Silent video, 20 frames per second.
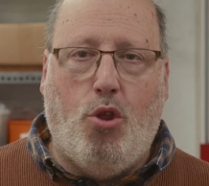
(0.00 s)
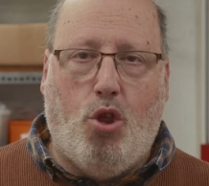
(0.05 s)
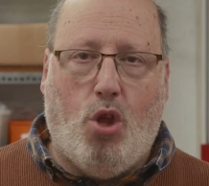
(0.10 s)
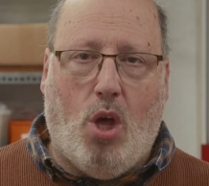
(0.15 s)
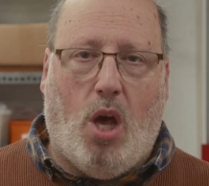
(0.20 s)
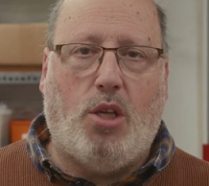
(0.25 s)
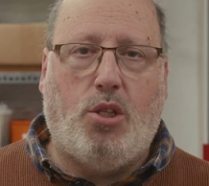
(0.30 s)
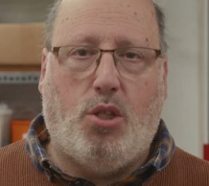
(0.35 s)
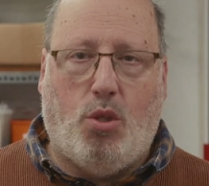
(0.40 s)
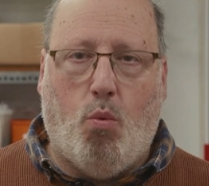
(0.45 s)

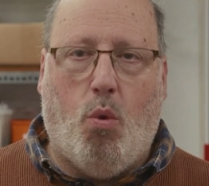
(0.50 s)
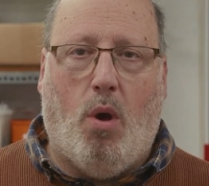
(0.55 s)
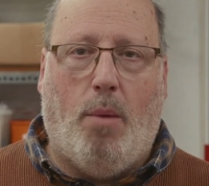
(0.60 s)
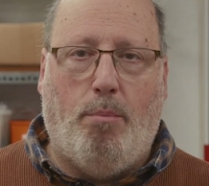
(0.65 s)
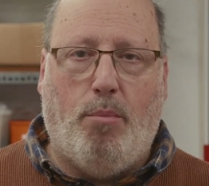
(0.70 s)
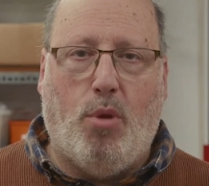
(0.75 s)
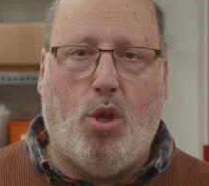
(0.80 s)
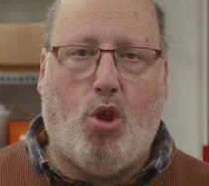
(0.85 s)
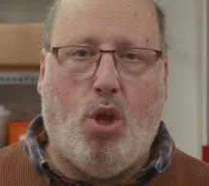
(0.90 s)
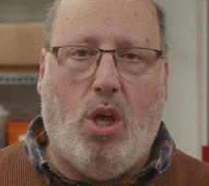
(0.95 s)
just
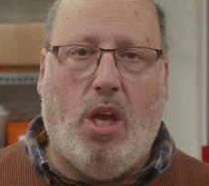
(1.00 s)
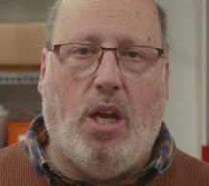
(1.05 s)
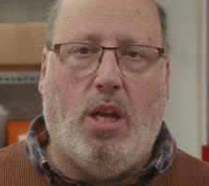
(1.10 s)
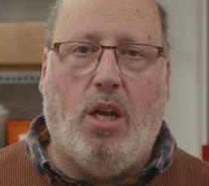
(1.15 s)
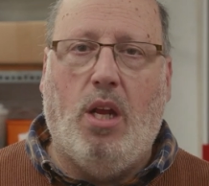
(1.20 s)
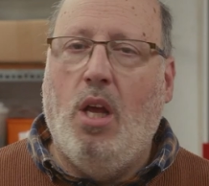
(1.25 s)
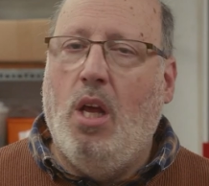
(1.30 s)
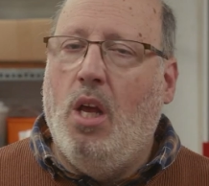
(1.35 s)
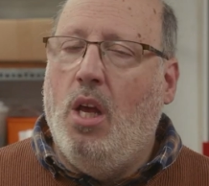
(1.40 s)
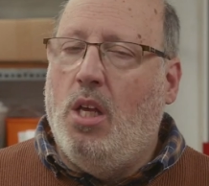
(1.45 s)
one
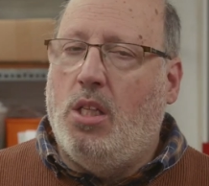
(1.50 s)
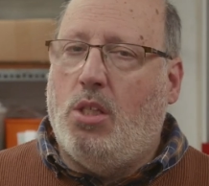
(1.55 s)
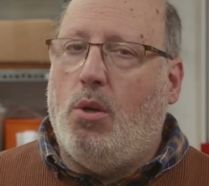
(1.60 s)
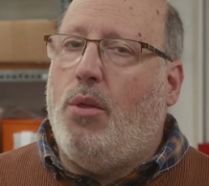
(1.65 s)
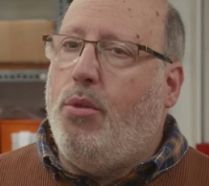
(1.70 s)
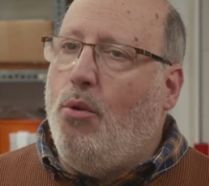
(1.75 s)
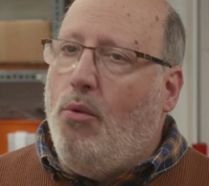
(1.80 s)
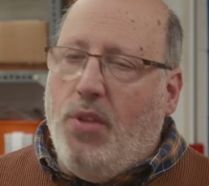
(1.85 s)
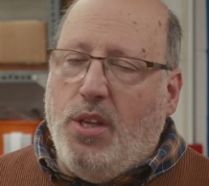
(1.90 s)
machine. So I thought